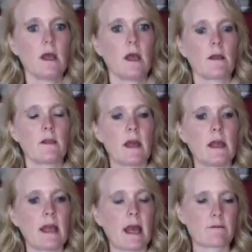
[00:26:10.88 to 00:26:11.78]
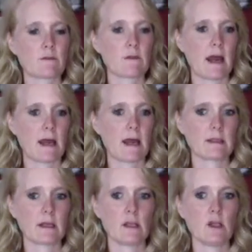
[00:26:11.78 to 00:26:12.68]
Then after that,
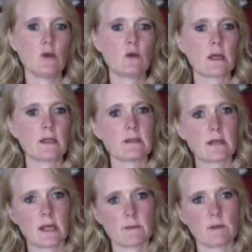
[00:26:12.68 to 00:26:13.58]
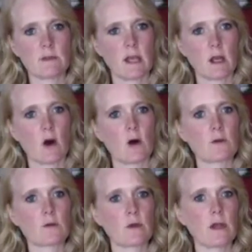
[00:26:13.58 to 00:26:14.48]
you can sign up to take
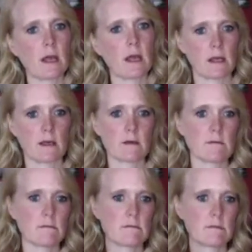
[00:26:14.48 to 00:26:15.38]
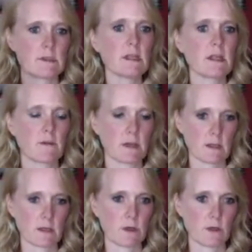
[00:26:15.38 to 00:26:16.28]
all 3 at a
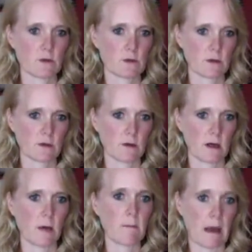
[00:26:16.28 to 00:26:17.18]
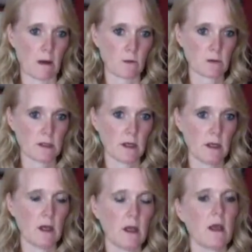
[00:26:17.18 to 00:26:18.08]
significantly reduced amount.
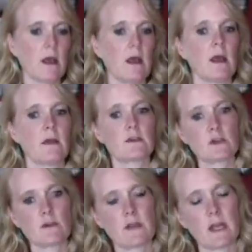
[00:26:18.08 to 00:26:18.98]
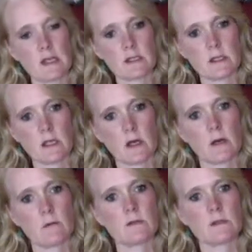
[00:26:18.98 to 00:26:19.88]
The certification
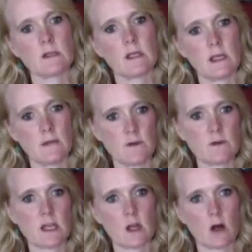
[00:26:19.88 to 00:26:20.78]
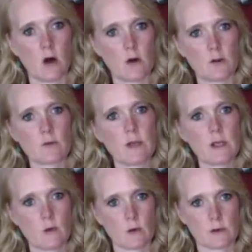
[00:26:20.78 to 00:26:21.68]
comes if you take all
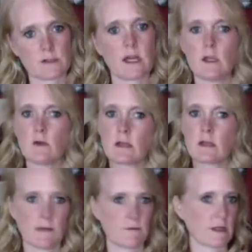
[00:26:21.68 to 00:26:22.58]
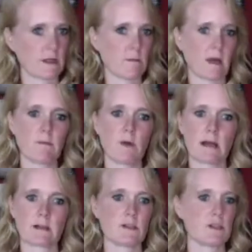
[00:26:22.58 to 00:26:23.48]
3 courses, and you can definitely, my
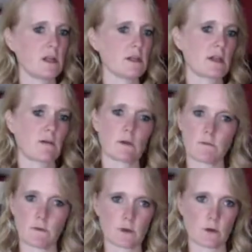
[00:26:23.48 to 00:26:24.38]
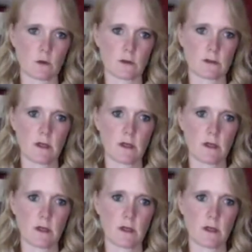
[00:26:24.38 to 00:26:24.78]
practice changed after the first course.